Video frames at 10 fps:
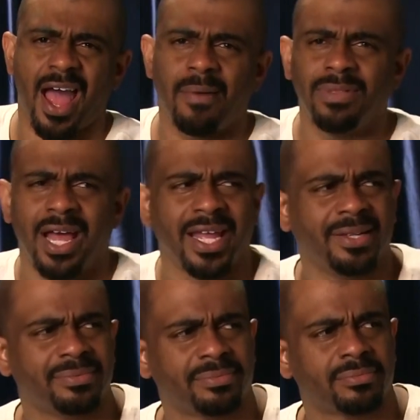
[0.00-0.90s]
I'm
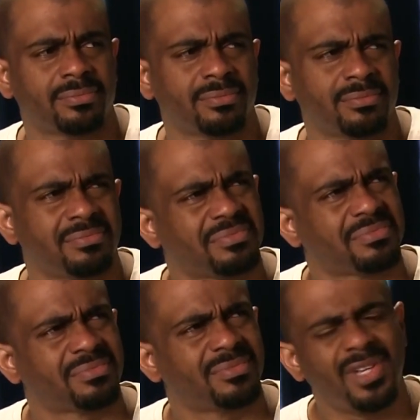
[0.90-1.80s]
like,
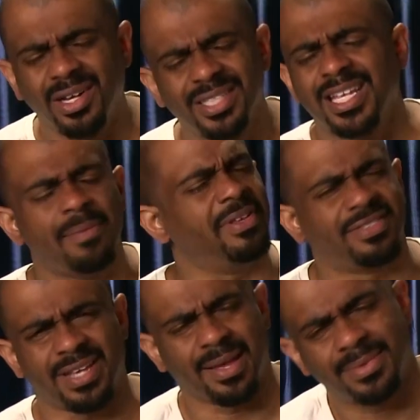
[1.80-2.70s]
no, this can't be
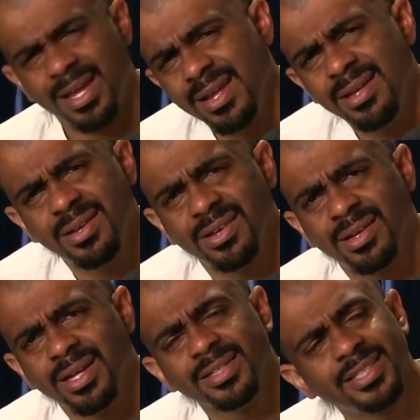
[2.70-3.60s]
the same thing.
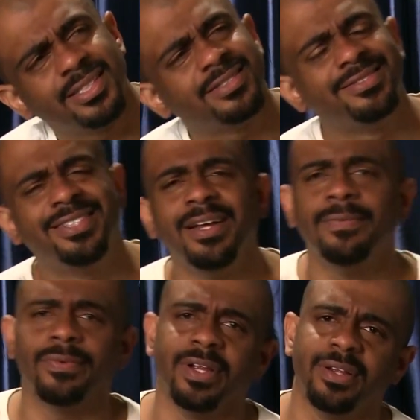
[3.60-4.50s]
This is
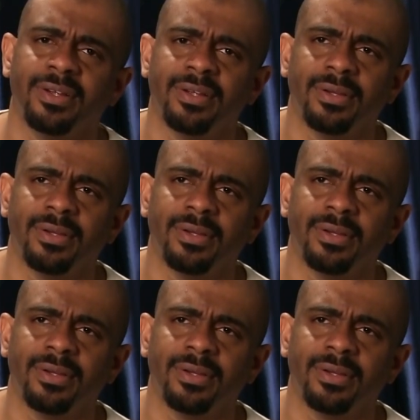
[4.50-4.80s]
different.